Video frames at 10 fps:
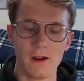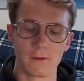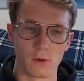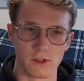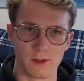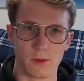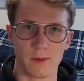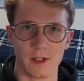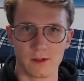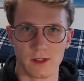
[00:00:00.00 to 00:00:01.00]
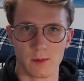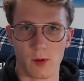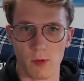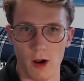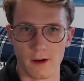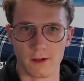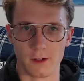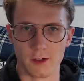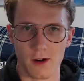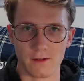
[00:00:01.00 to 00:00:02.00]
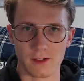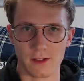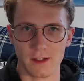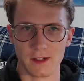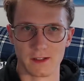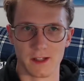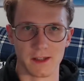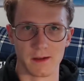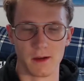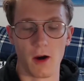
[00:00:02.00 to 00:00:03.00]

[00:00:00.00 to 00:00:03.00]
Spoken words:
Of course, I will be using the proprietary drivers in Linux to get the